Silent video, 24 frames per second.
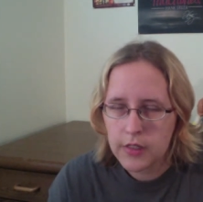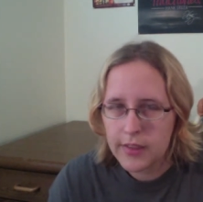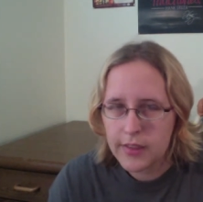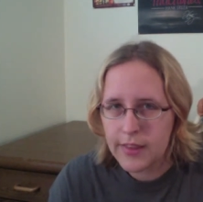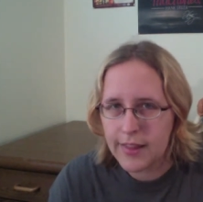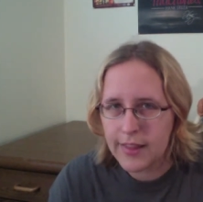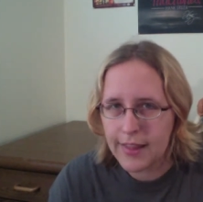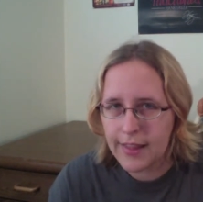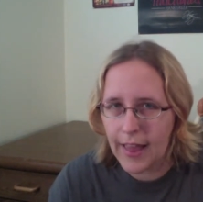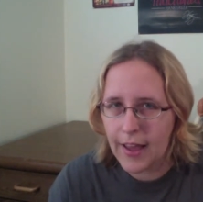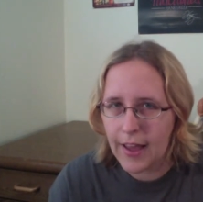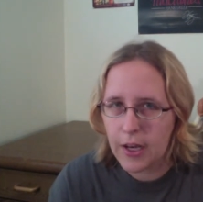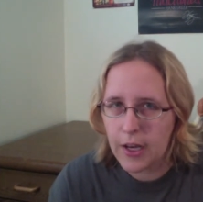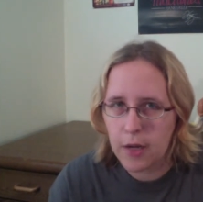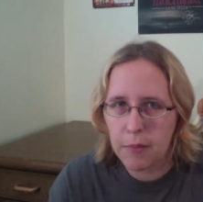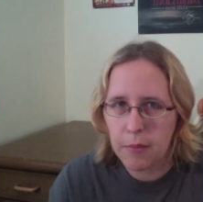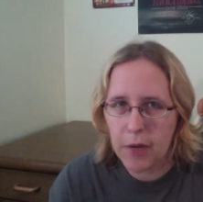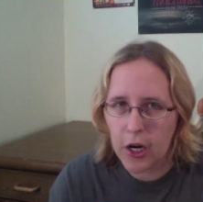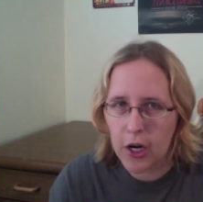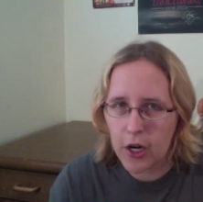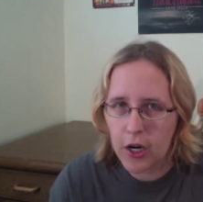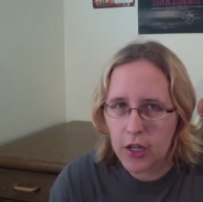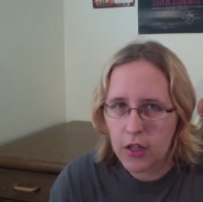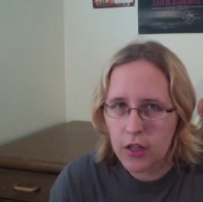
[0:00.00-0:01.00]
Latin
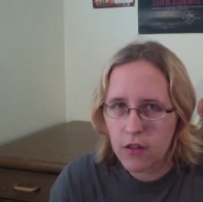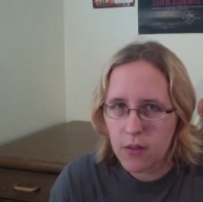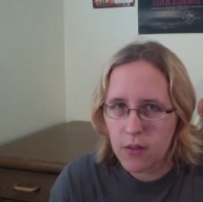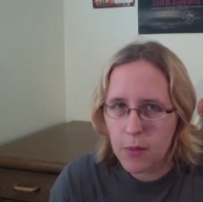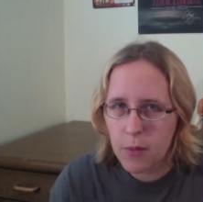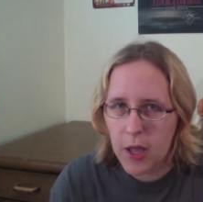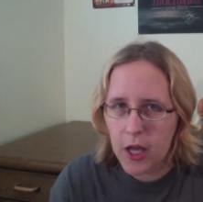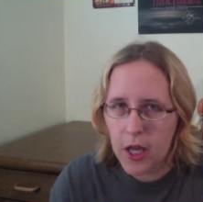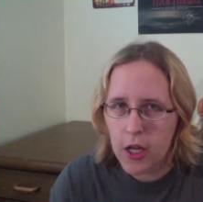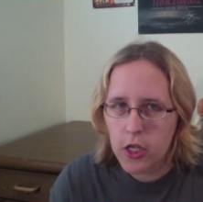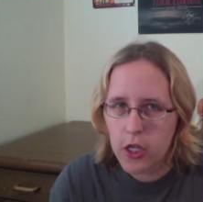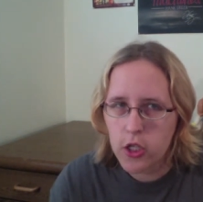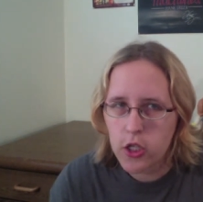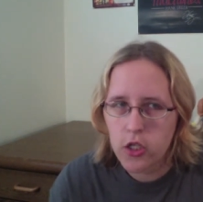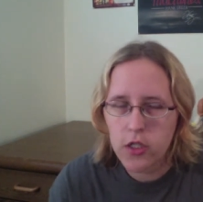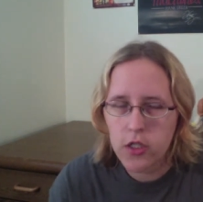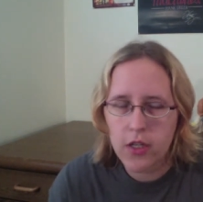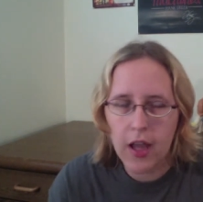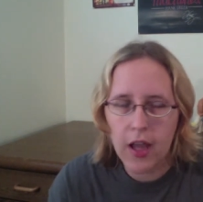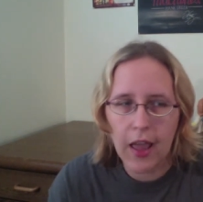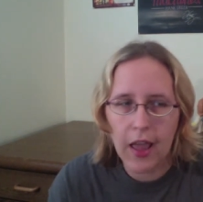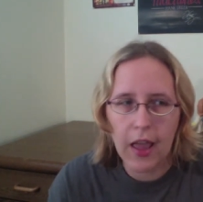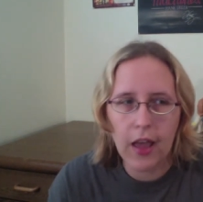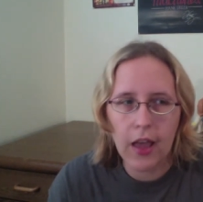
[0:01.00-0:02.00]
American
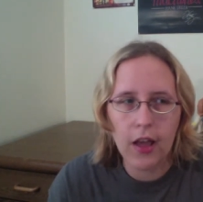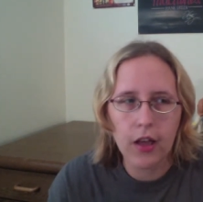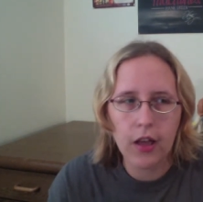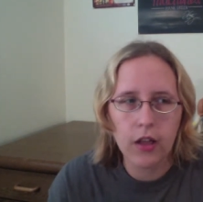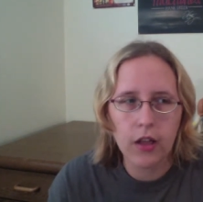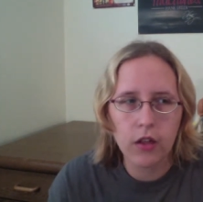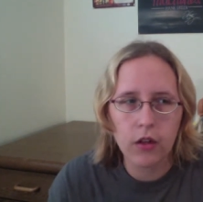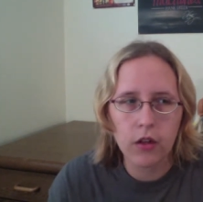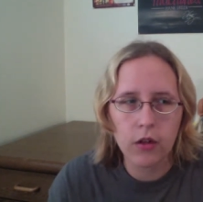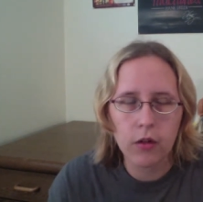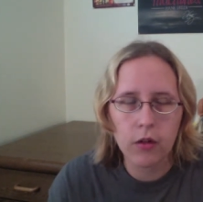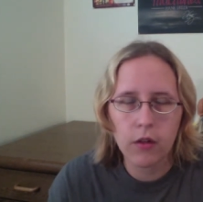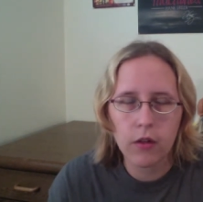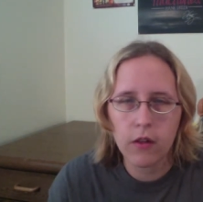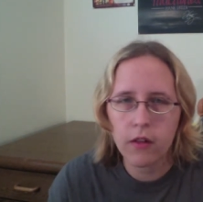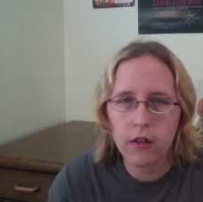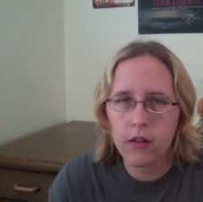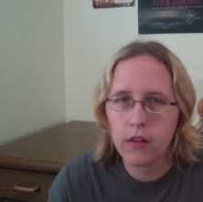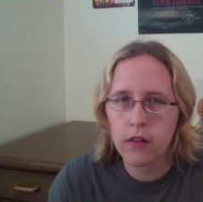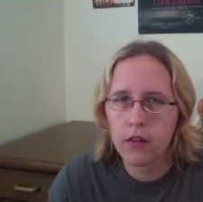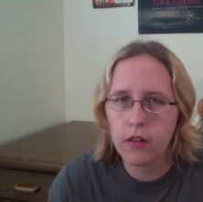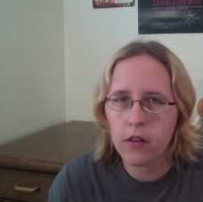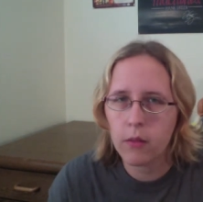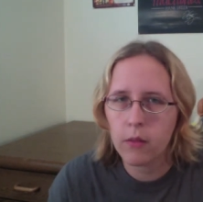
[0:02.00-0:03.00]
Spanish and
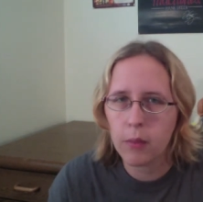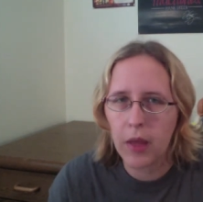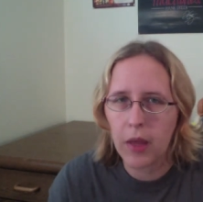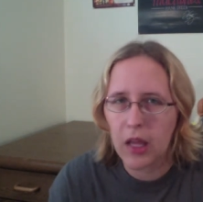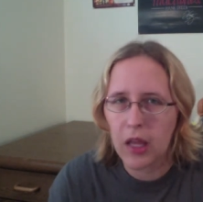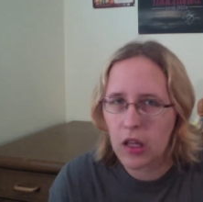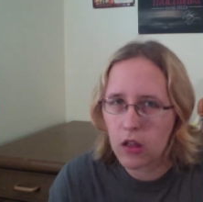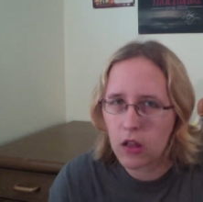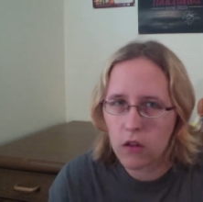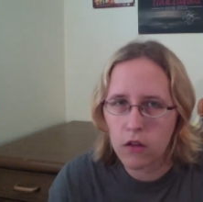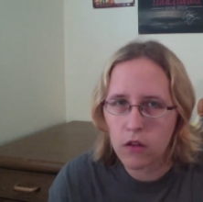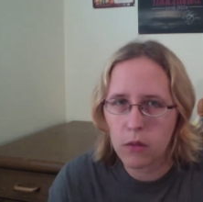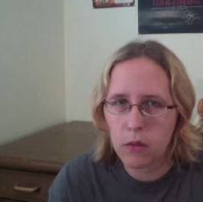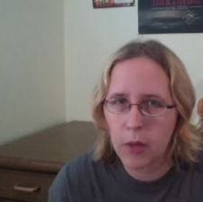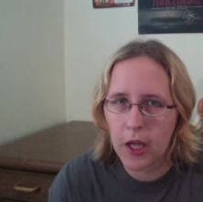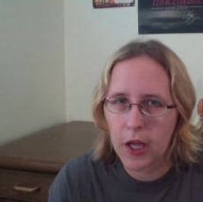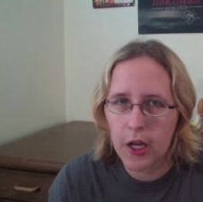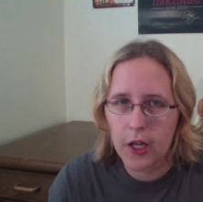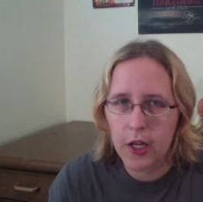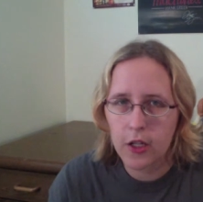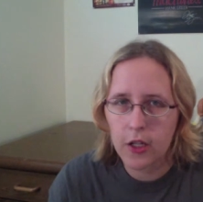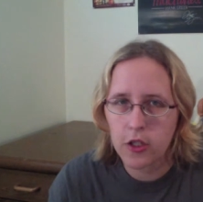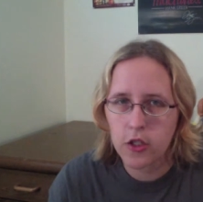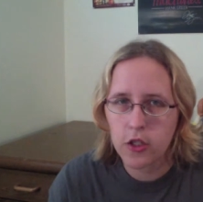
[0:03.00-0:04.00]
Spain
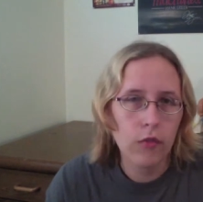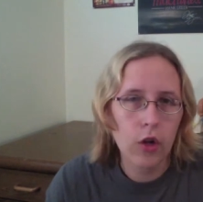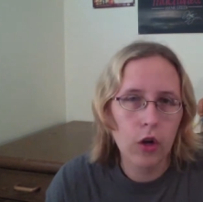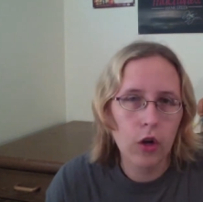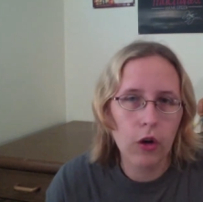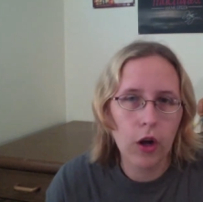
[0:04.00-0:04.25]
Spanish.